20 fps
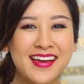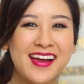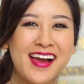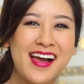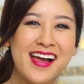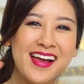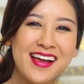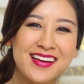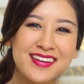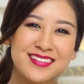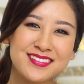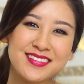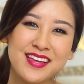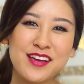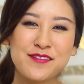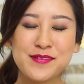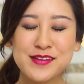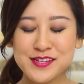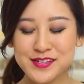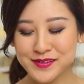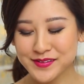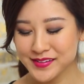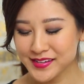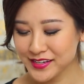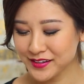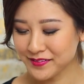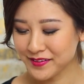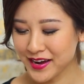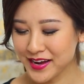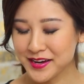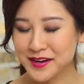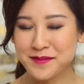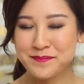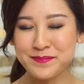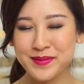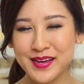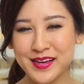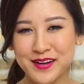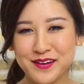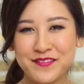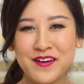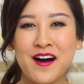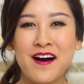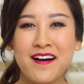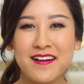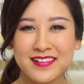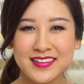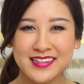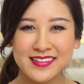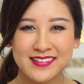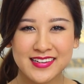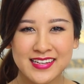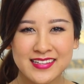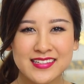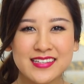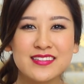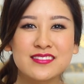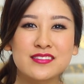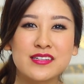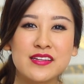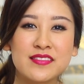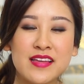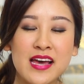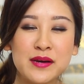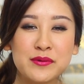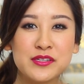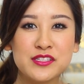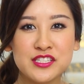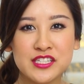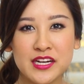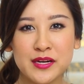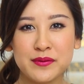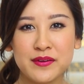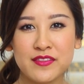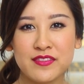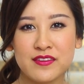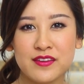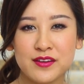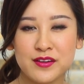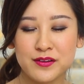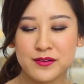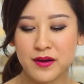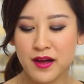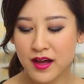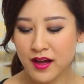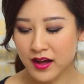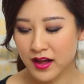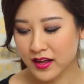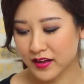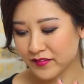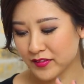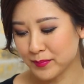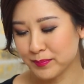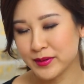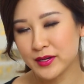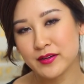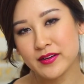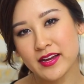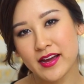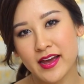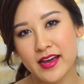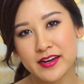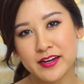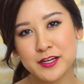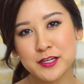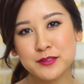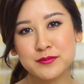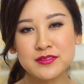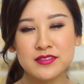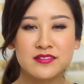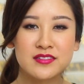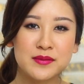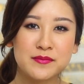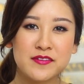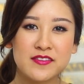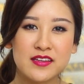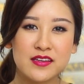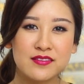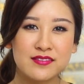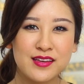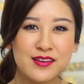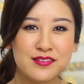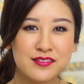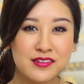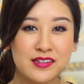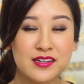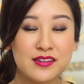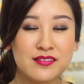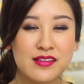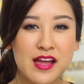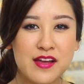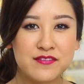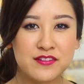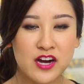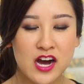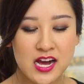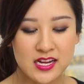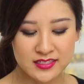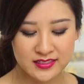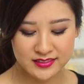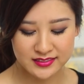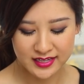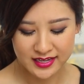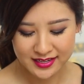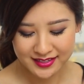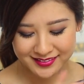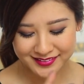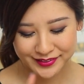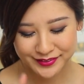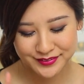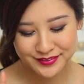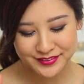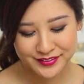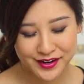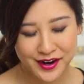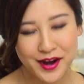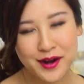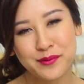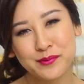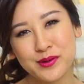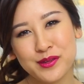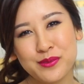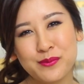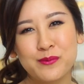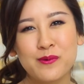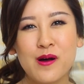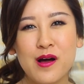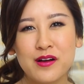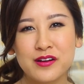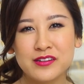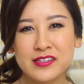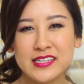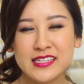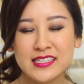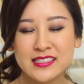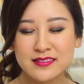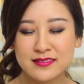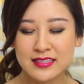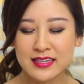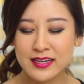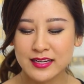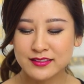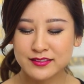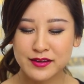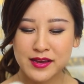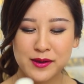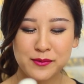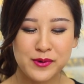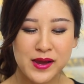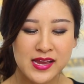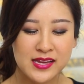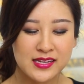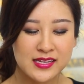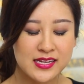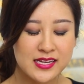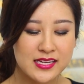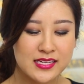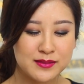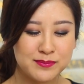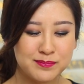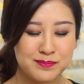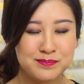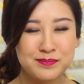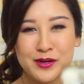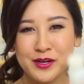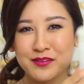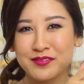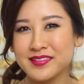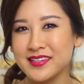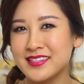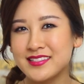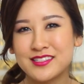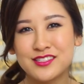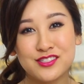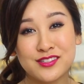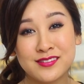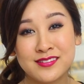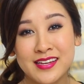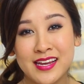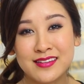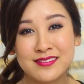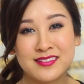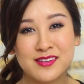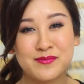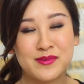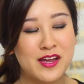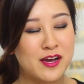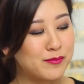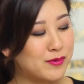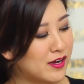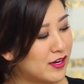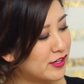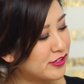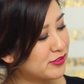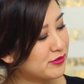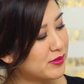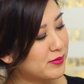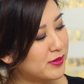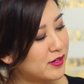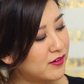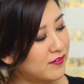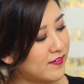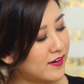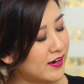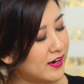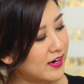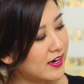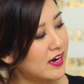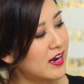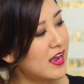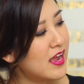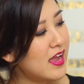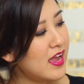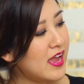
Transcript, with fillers: Hey guys, I've been doing quite a bit of hauling lately, so I thought I would share with you all of the beauty items and some of the accessories I've gotten. Let's start with Walgreens. So I went in mostly to just get some nail polish remover,